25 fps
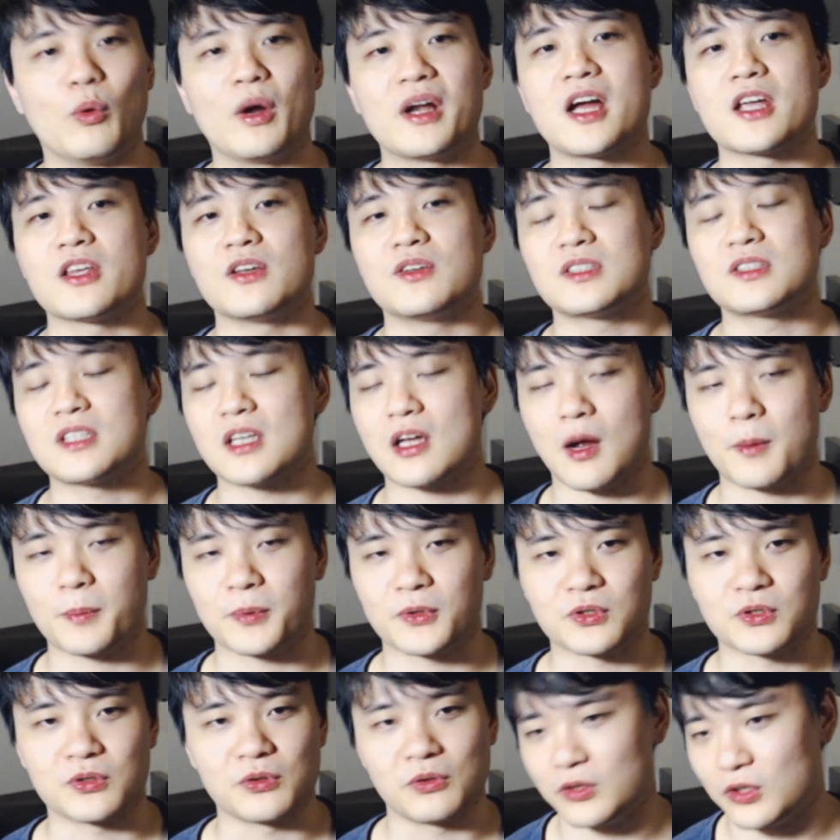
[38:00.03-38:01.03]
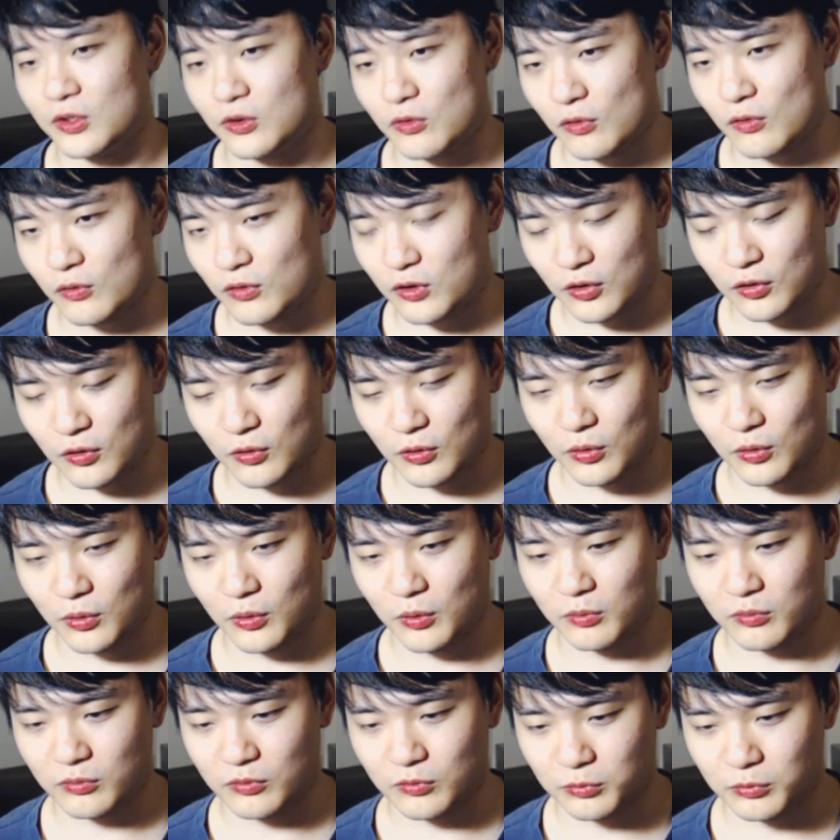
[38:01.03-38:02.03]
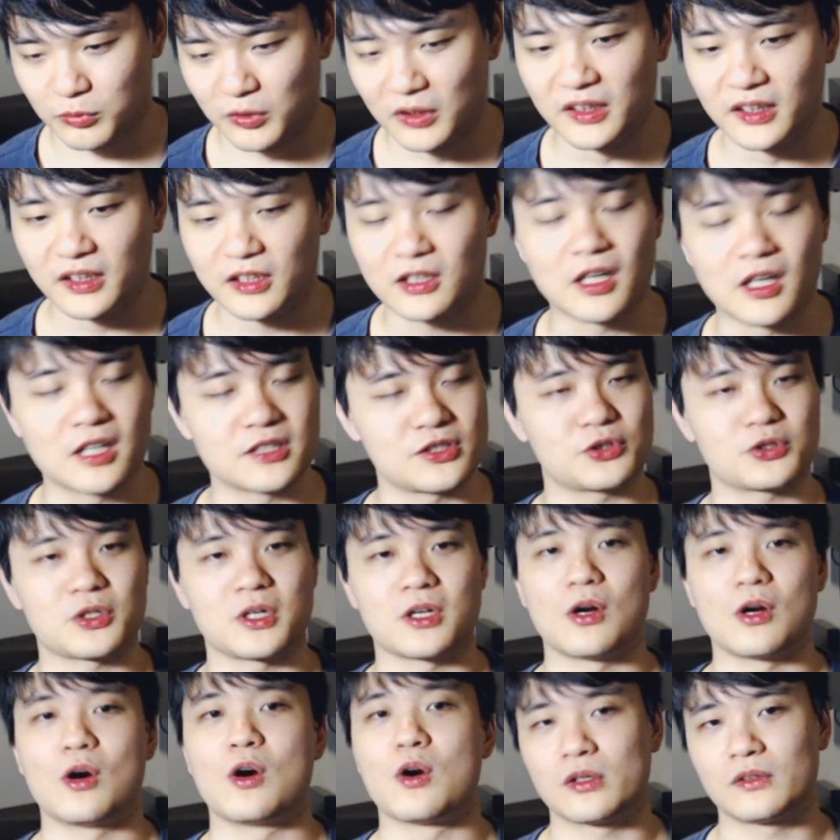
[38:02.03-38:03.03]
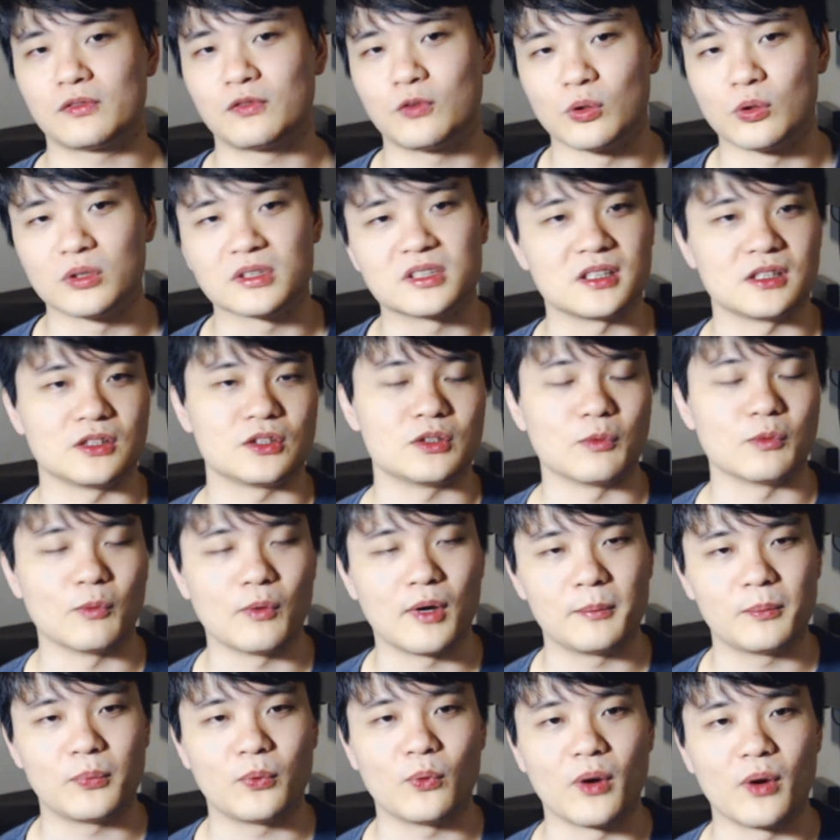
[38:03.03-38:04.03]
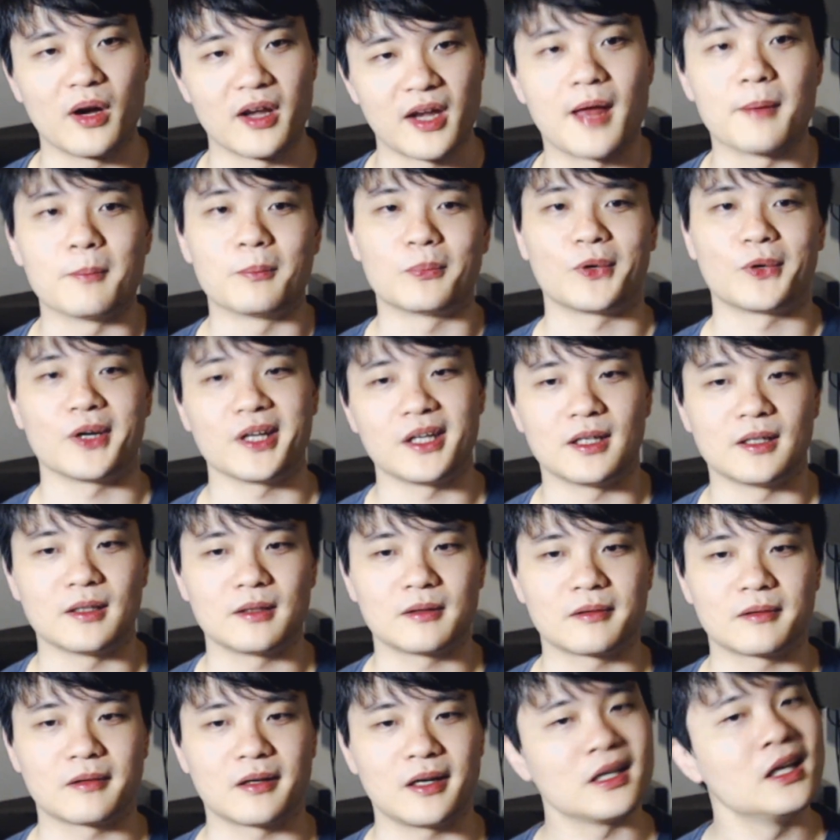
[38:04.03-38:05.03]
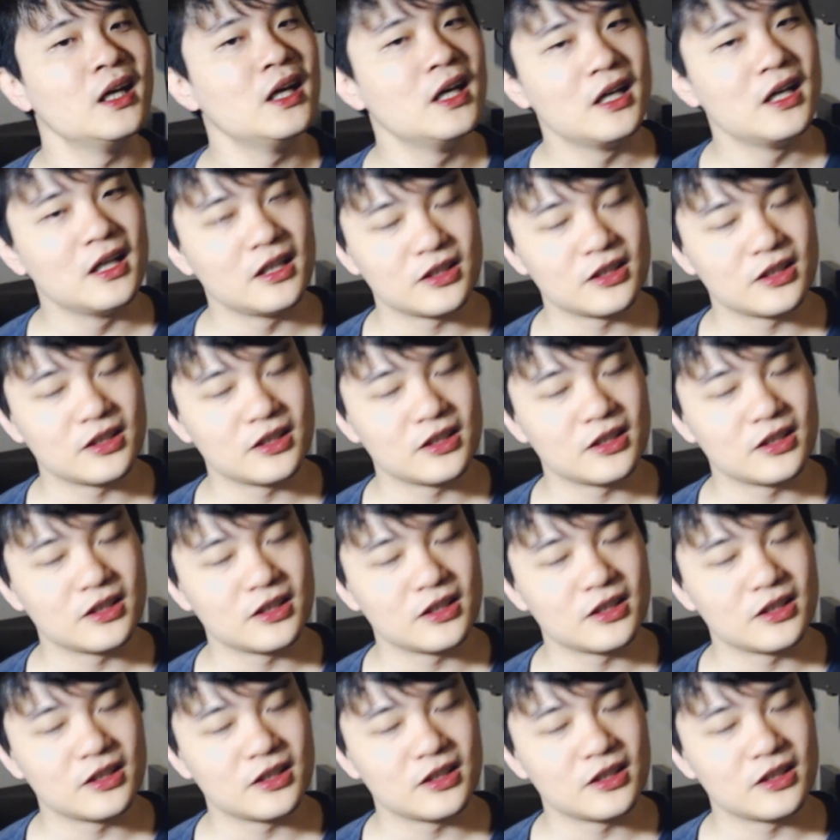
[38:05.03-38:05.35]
not use that opportunity to really concentrate all your forces into one point and break it, right?